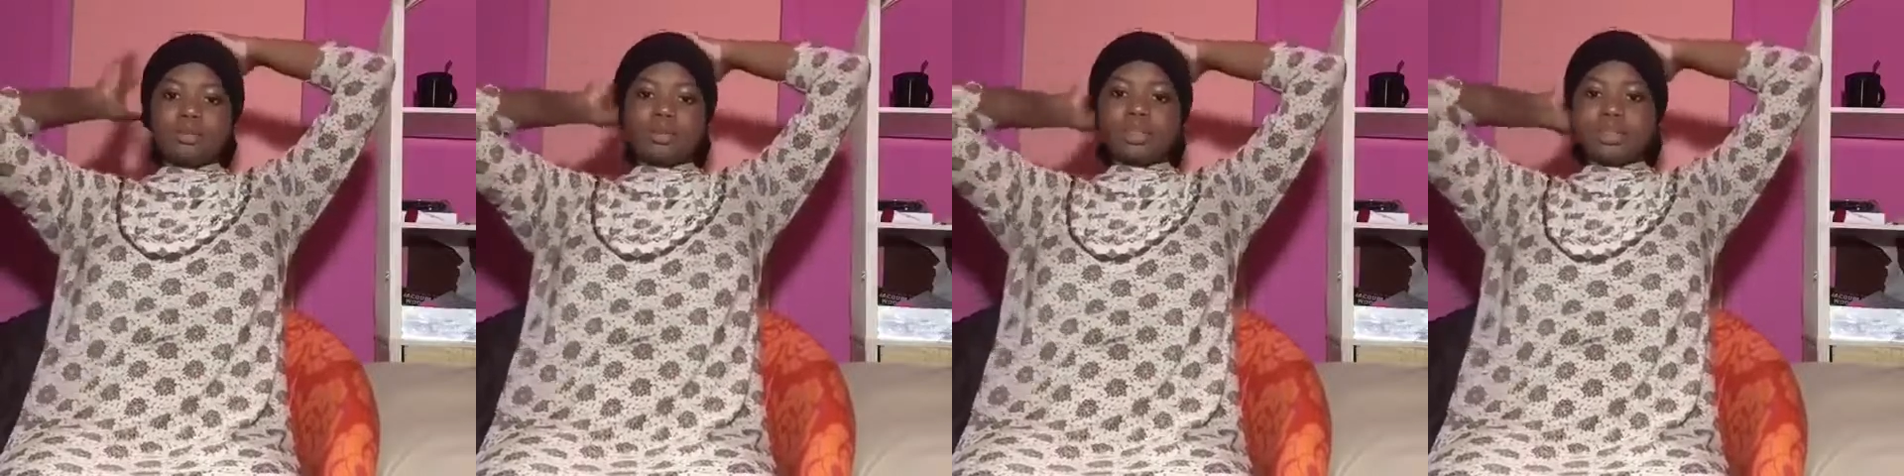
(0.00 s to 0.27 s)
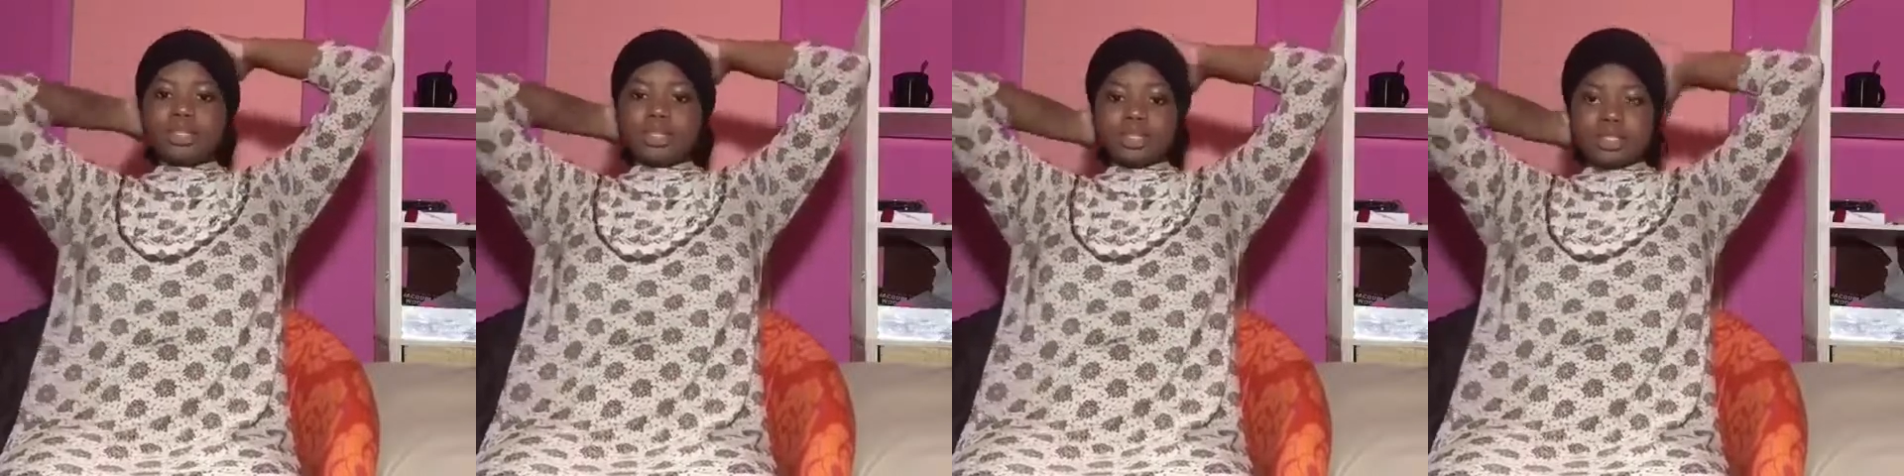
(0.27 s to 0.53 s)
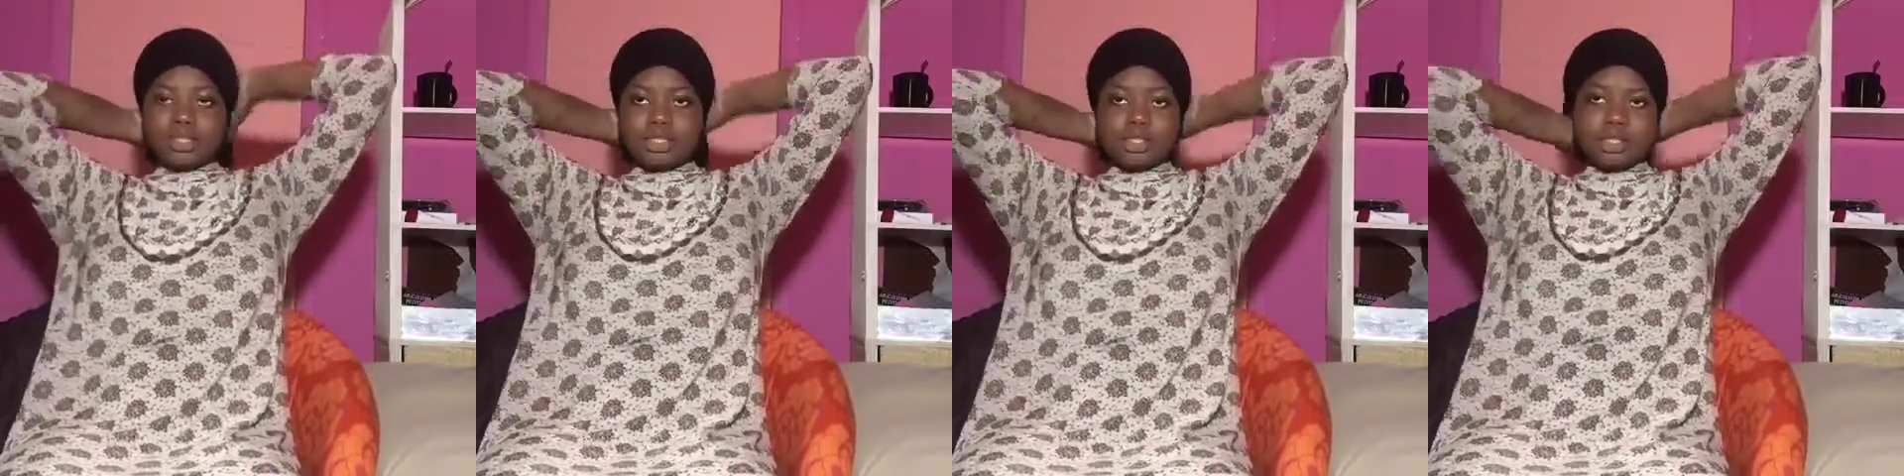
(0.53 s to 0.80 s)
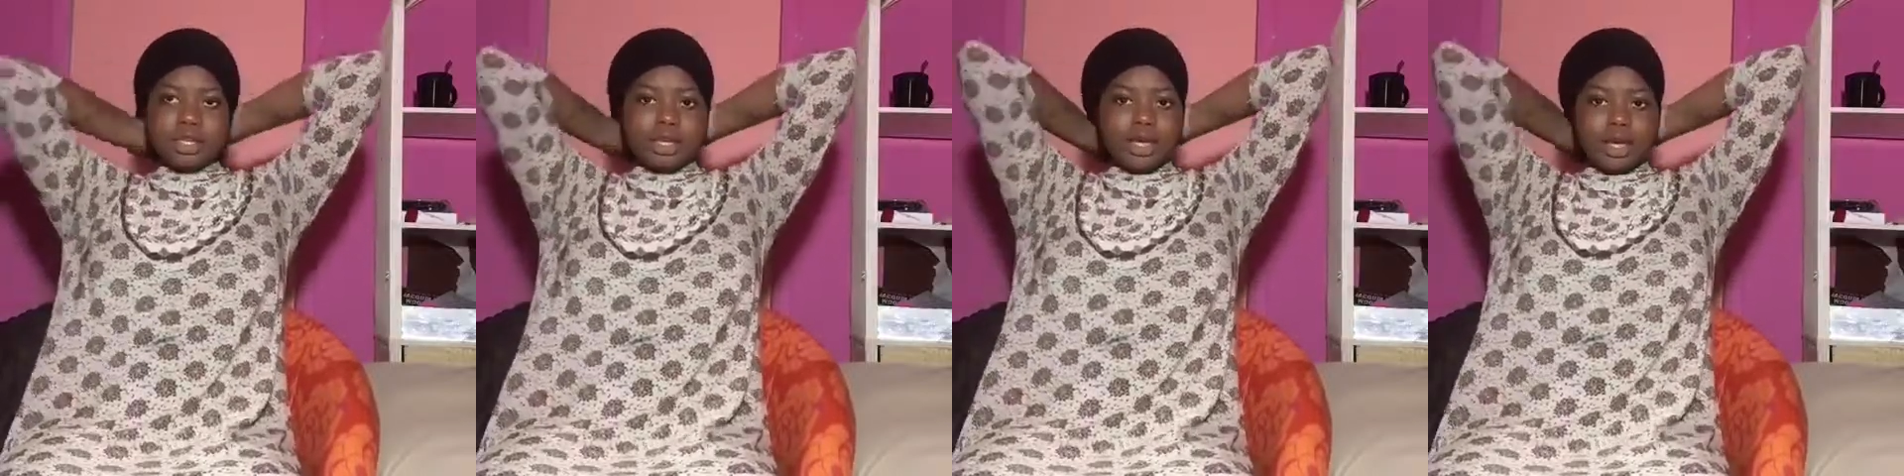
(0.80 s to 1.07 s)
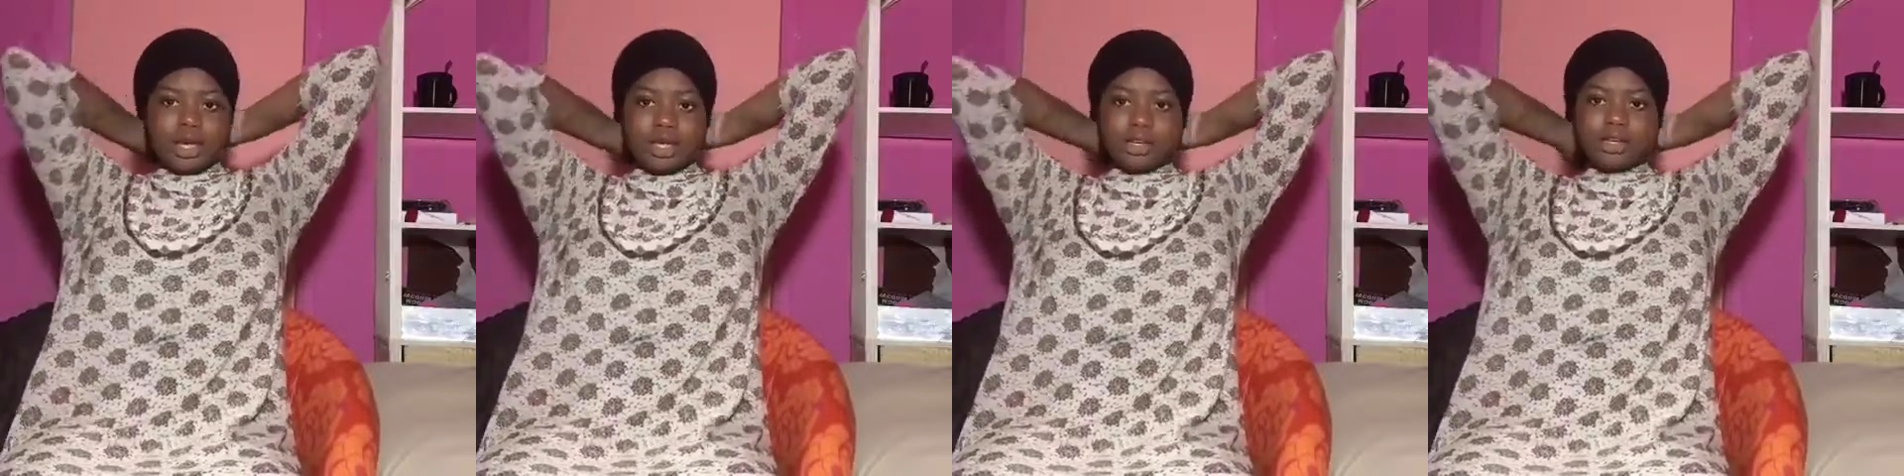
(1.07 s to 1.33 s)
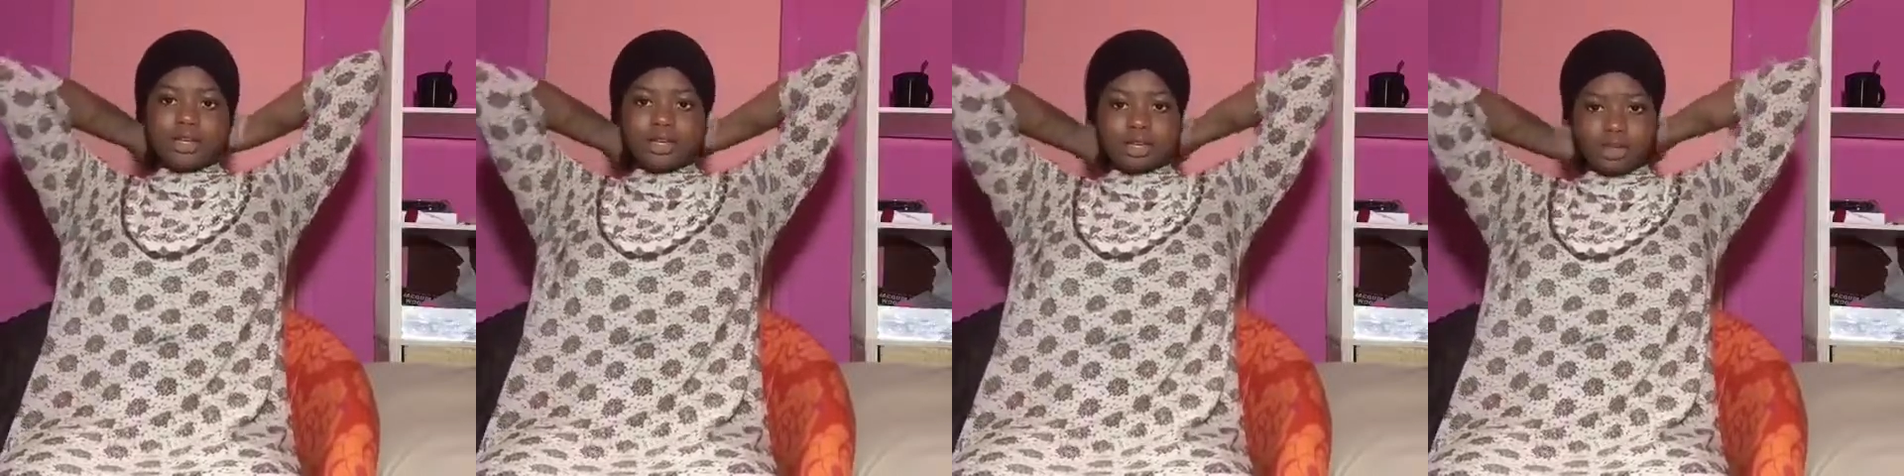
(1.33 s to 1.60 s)
but this,
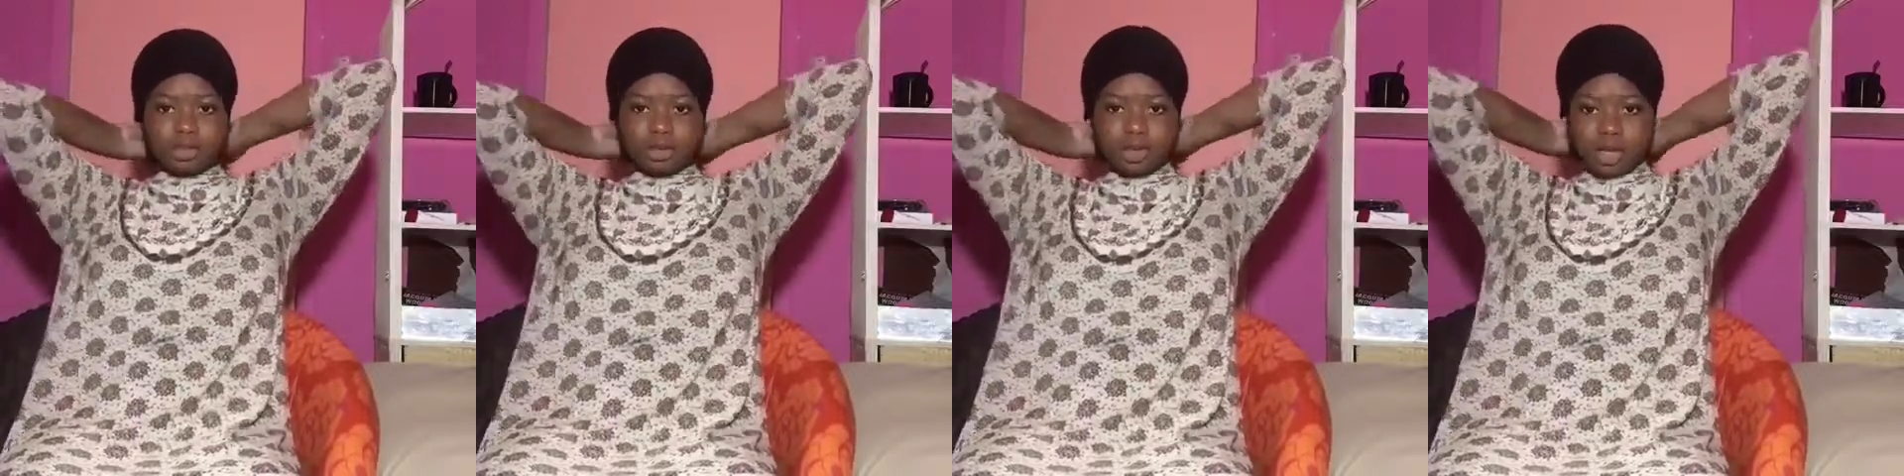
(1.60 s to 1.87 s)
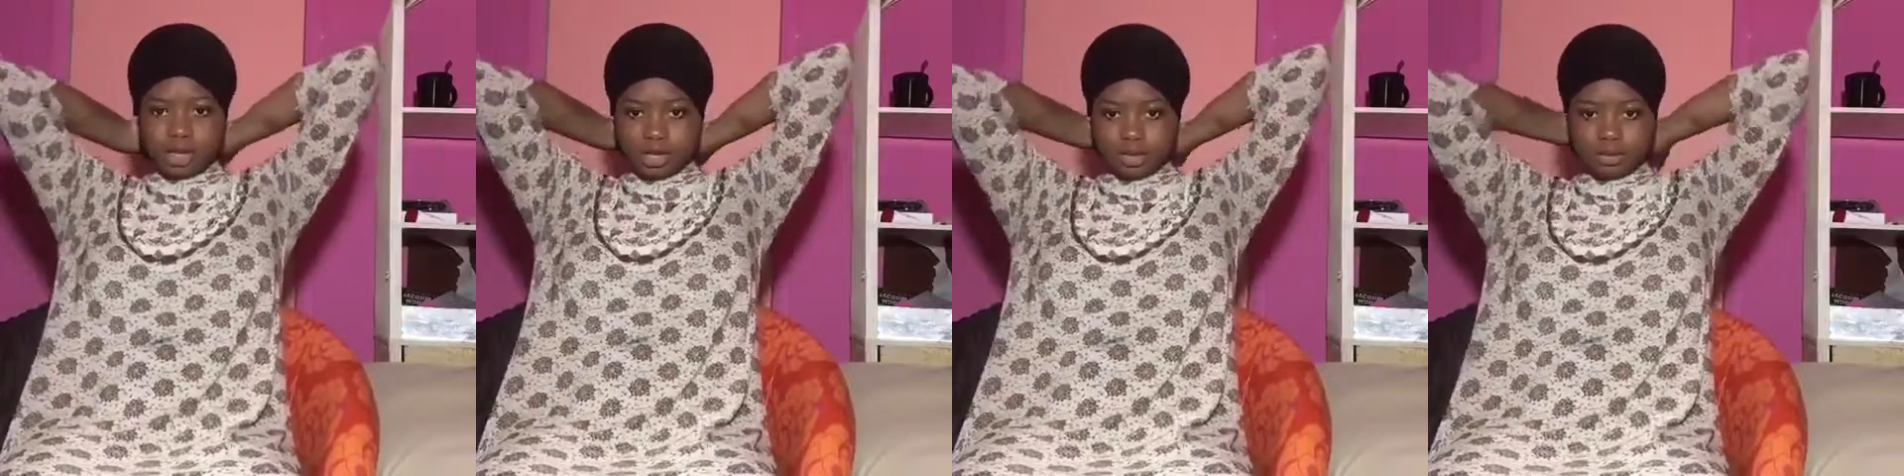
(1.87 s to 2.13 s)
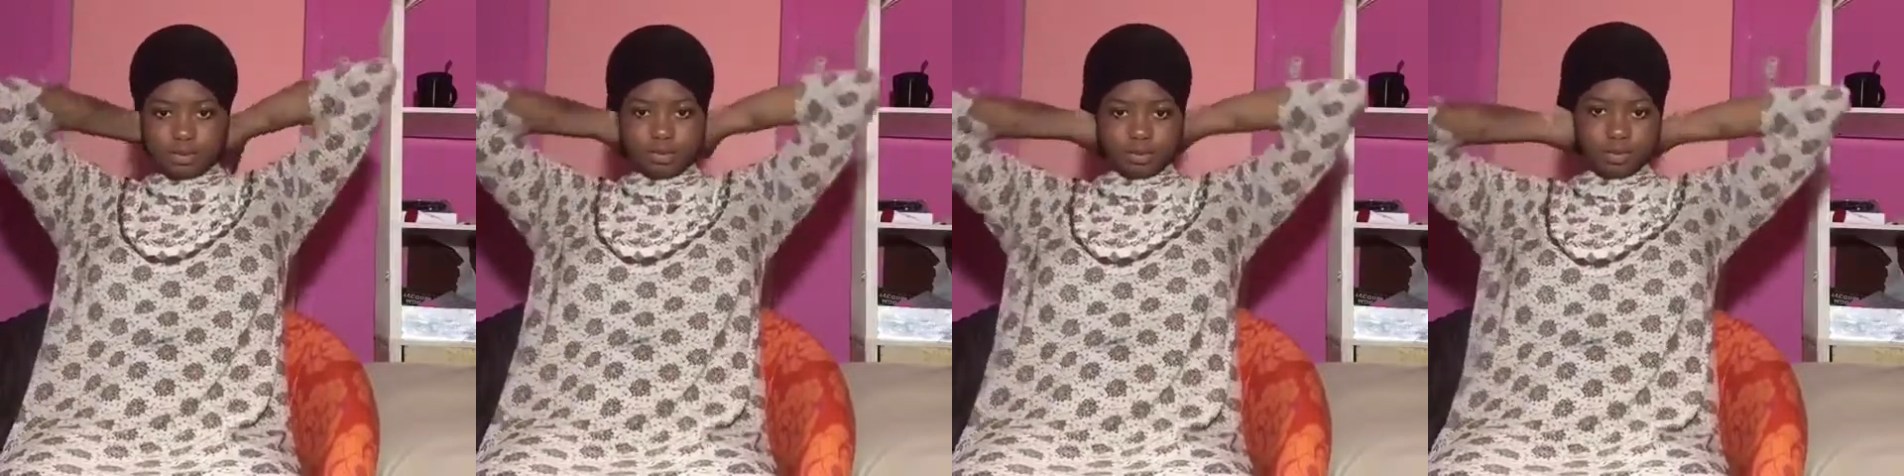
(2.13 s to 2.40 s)
again, you can